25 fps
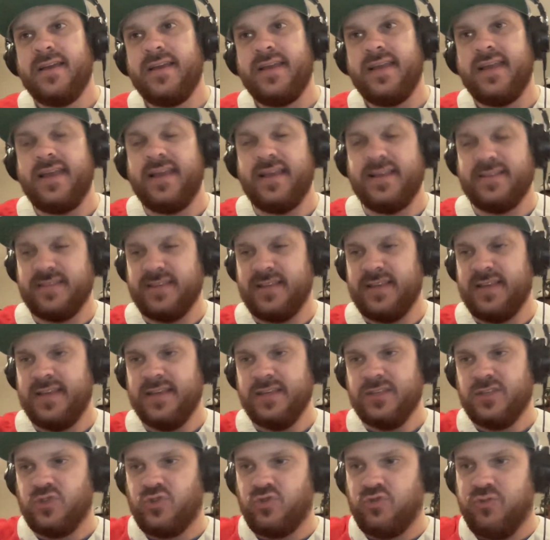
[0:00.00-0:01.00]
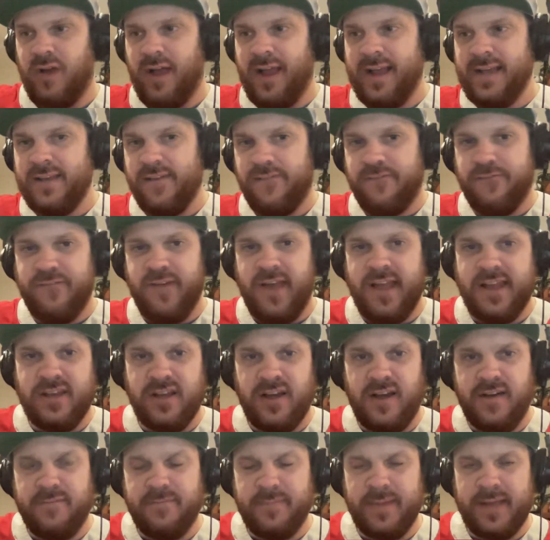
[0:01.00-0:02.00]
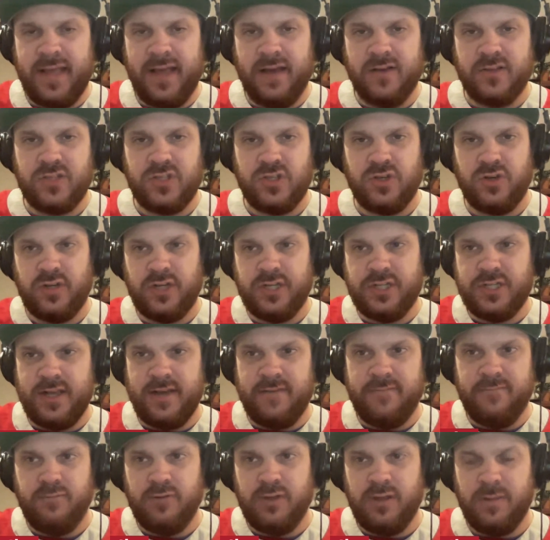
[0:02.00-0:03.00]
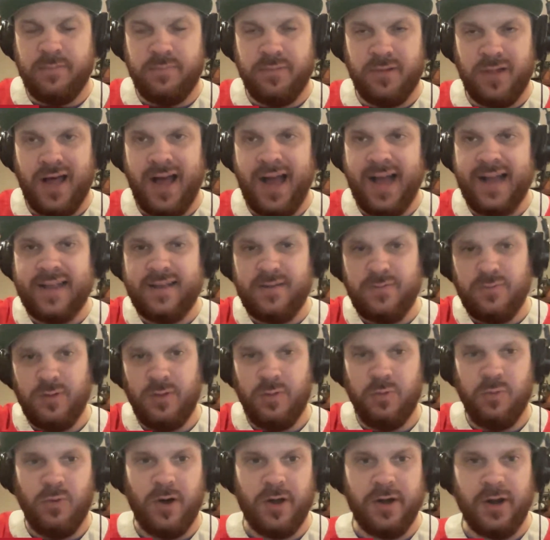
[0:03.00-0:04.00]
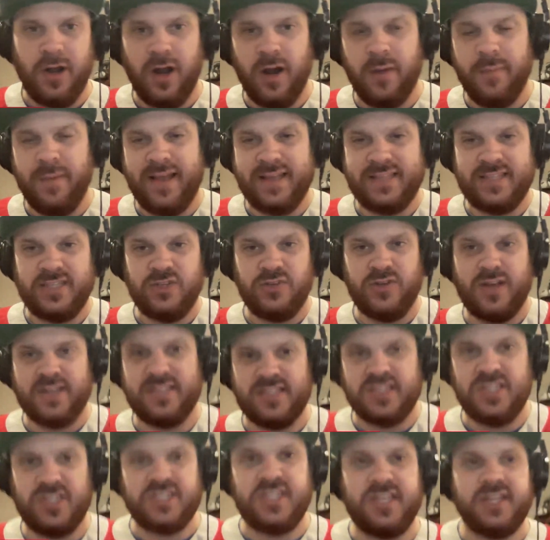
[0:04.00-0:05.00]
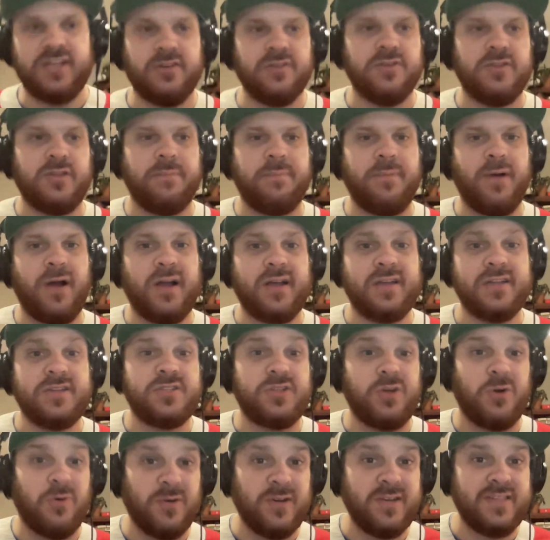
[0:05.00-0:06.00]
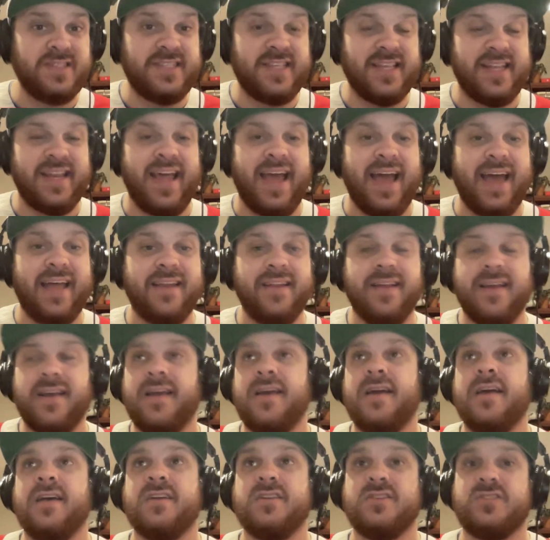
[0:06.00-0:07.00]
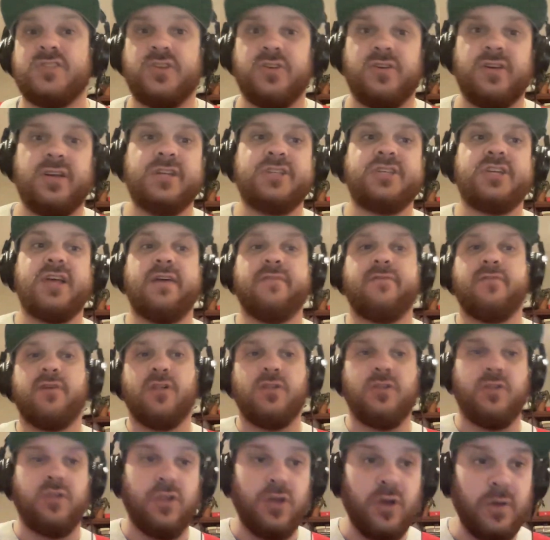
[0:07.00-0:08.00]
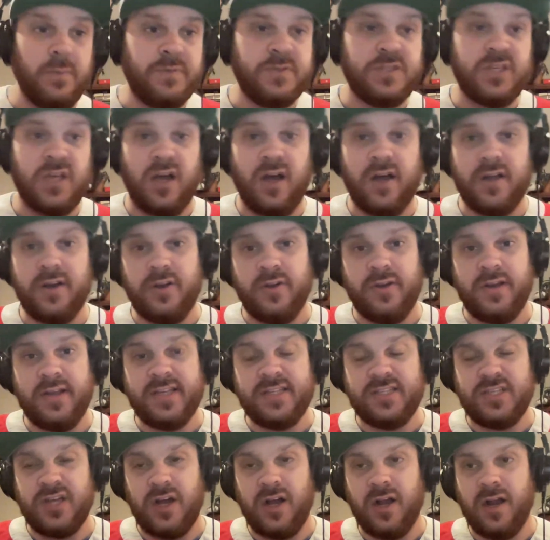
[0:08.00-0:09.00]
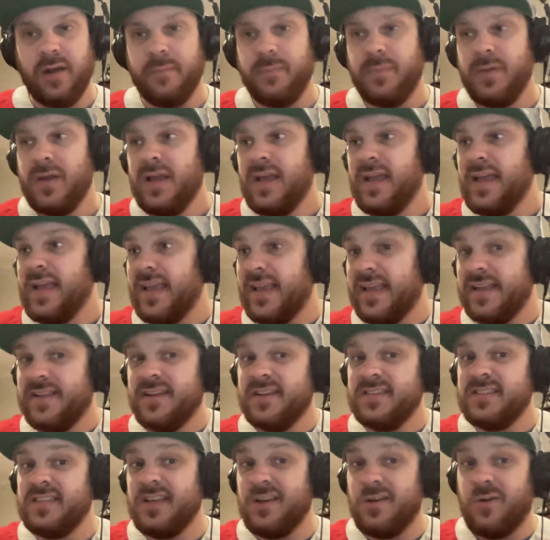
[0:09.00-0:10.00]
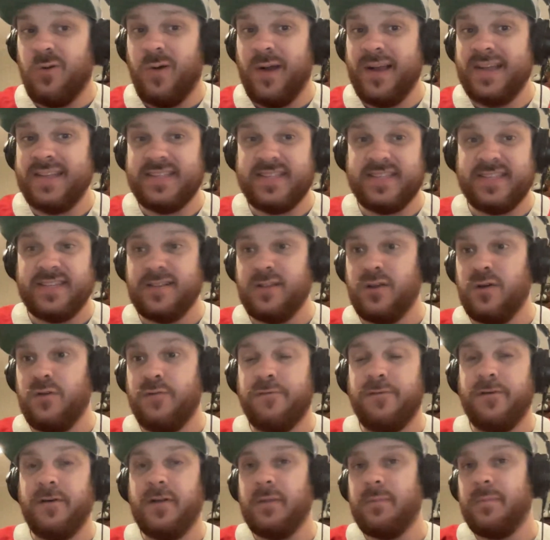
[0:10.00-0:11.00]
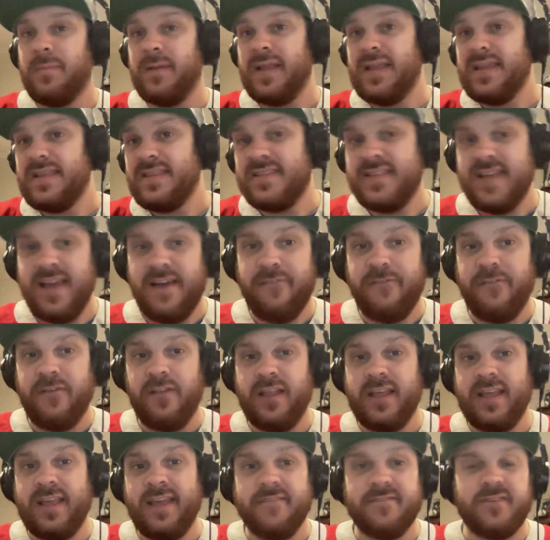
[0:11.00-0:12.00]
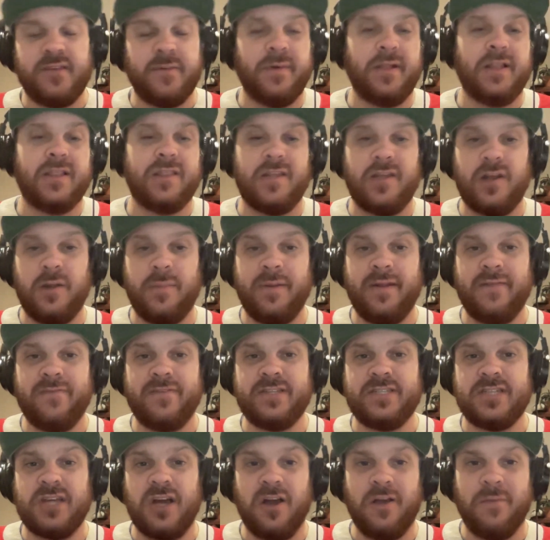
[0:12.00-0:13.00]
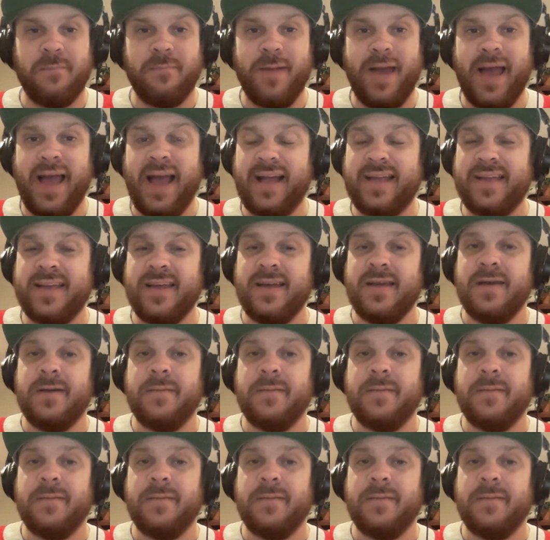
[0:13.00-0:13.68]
He is trying to fend off Mikhail Sergachev with a block with one arm as he tries to steer the puck towards the net. Sergachev loops under his arm. He doesn't quite slew foot him, but he definitely gives him a little bit of a tug back.